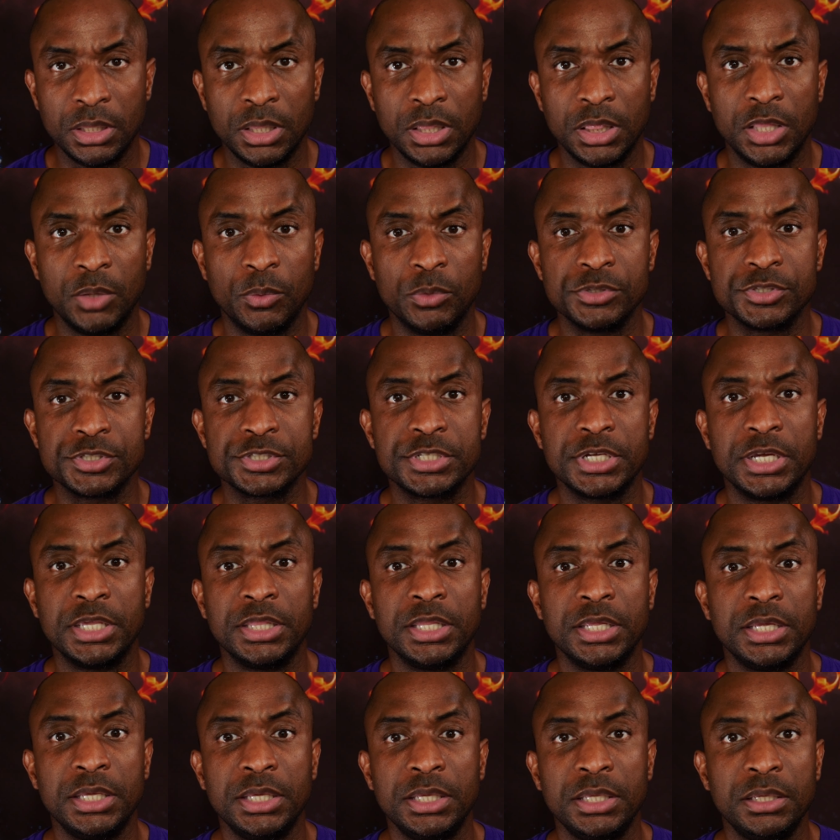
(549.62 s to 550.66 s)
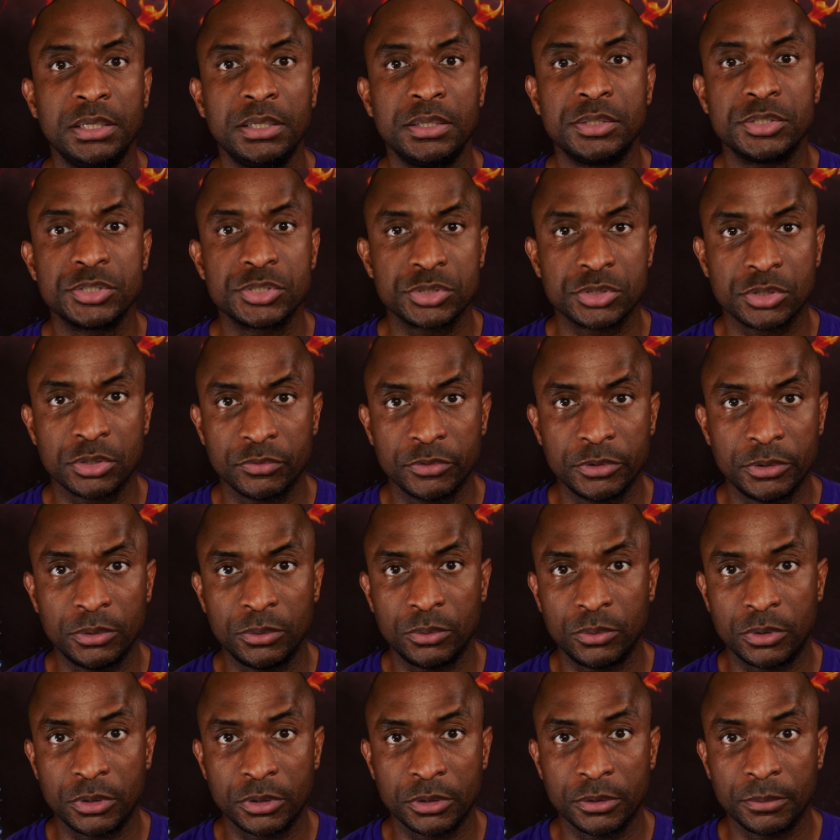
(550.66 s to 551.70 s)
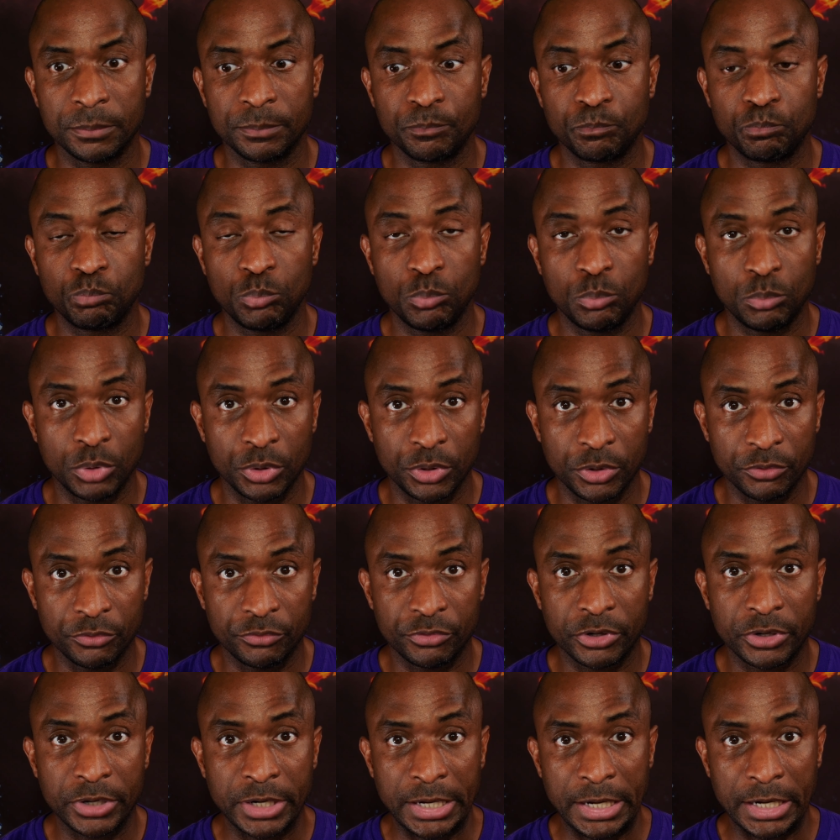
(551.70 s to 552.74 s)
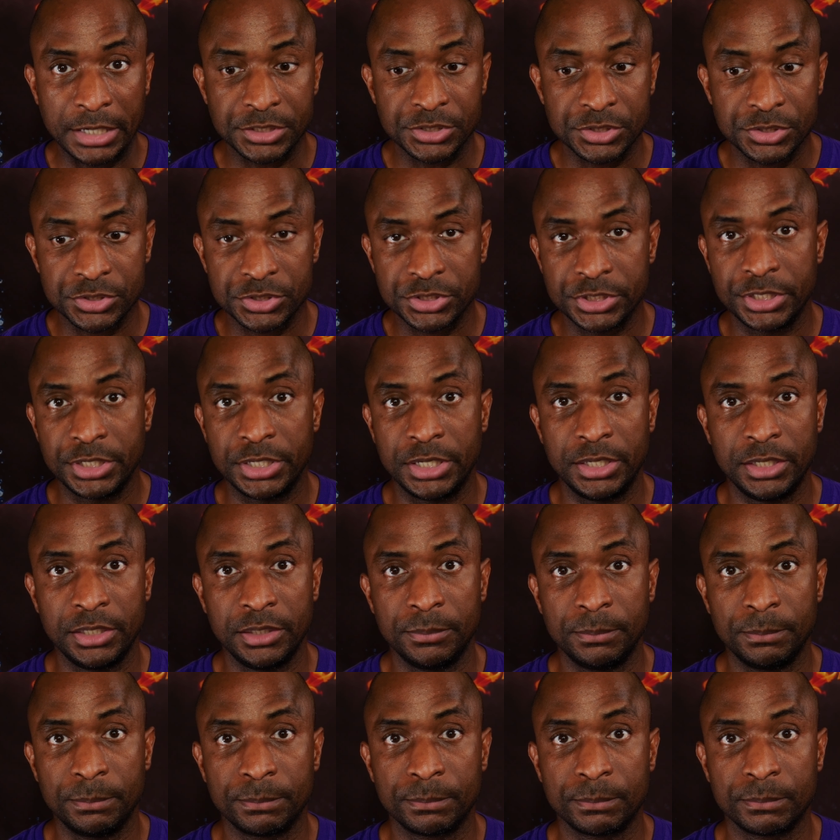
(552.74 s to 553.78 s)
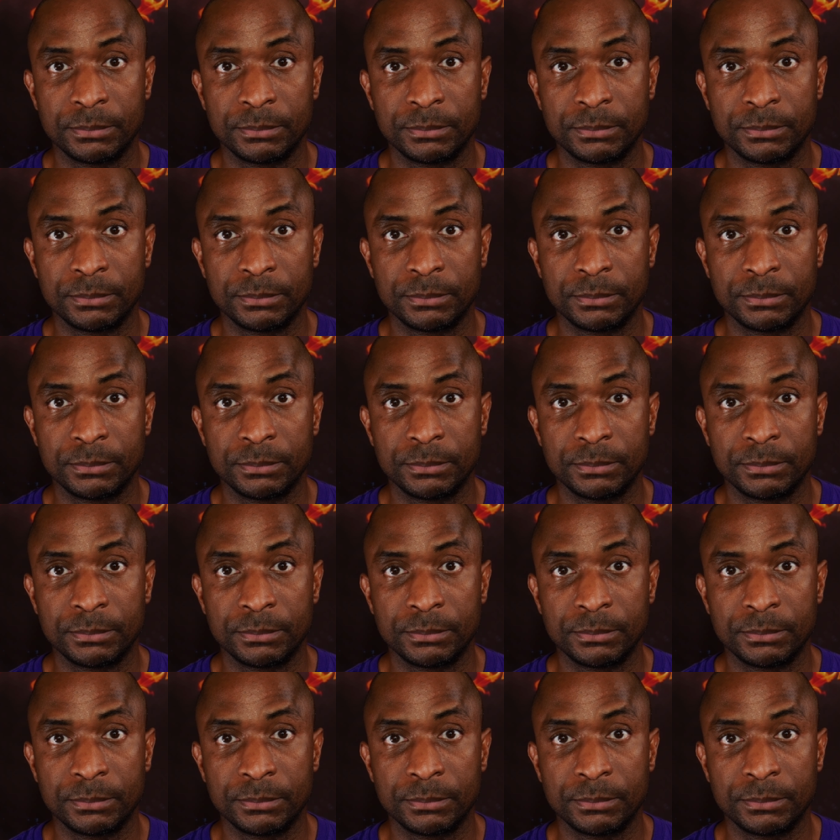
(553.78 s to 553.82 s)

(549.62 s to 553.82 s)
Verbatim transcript: They will say they serve the Lord, but their very actions deny him.